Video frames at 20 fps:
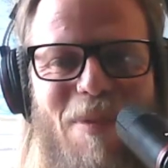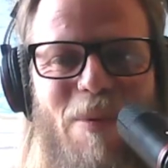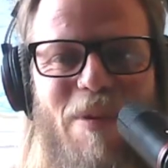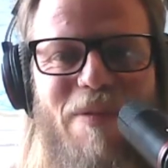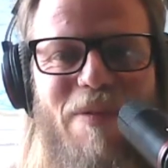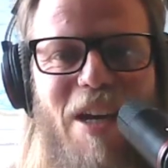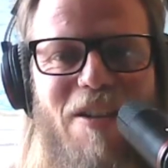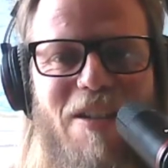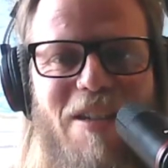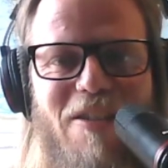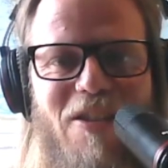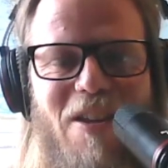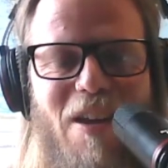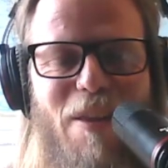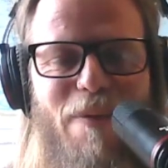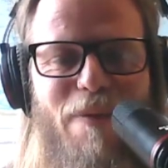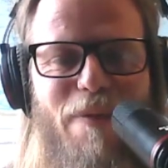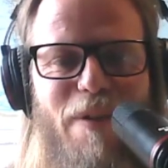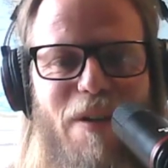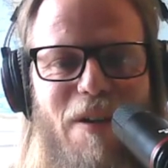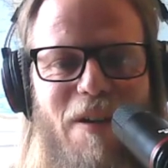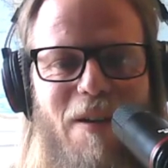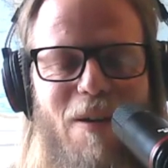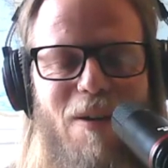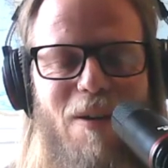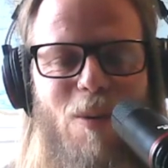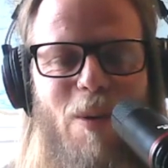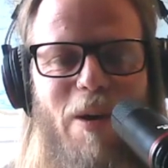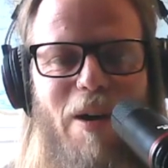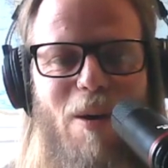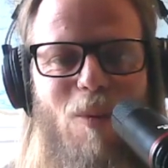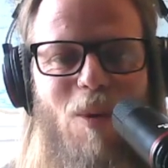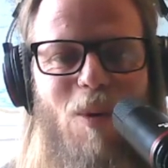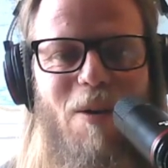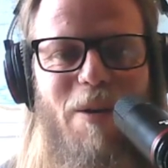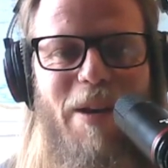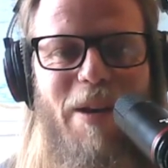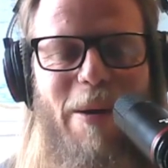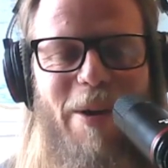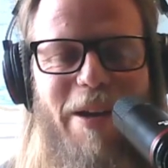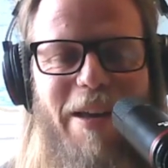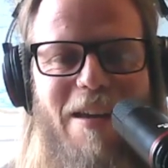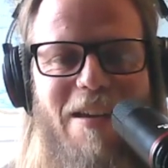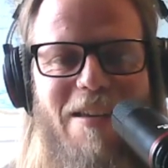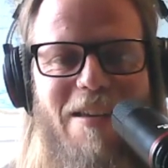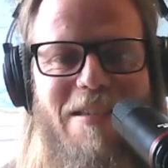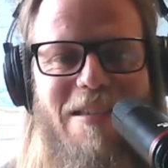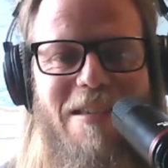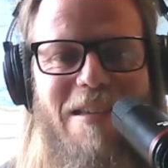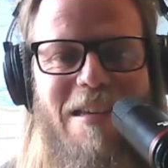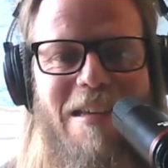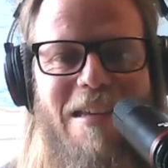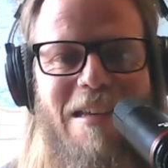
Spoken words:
We've known each other for quite a while now, I guess.